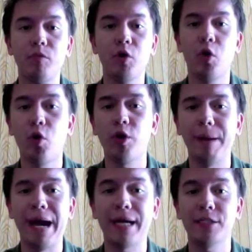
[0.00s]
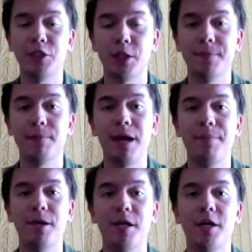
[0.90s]
quarterbacks, in terms of my
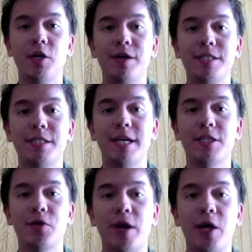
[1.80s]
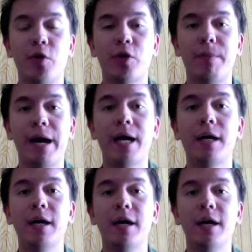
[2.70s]
opinion. USD has a great
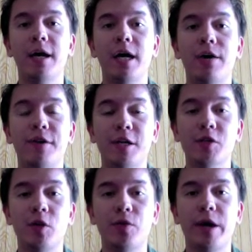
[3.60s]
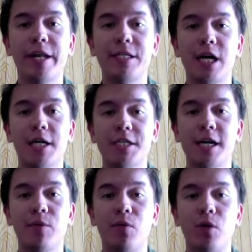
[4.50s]
quarterback in his own right, in
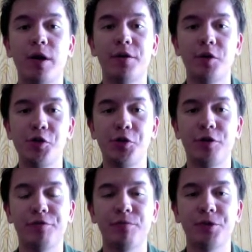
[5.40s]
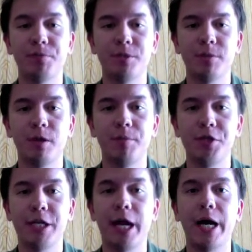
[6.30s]
Dante Warren, the junior from suburban
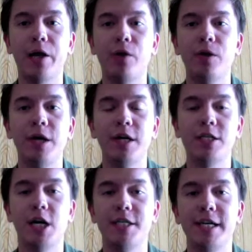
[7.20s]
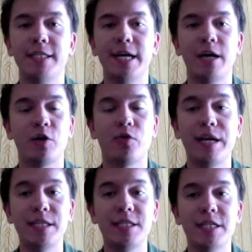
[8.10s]
Chicago. Dante's had a
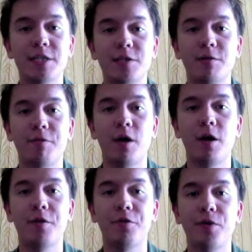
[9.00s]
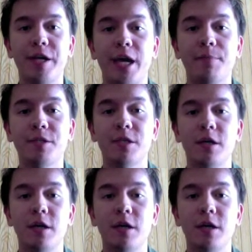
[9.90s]
great season so far in 3 games.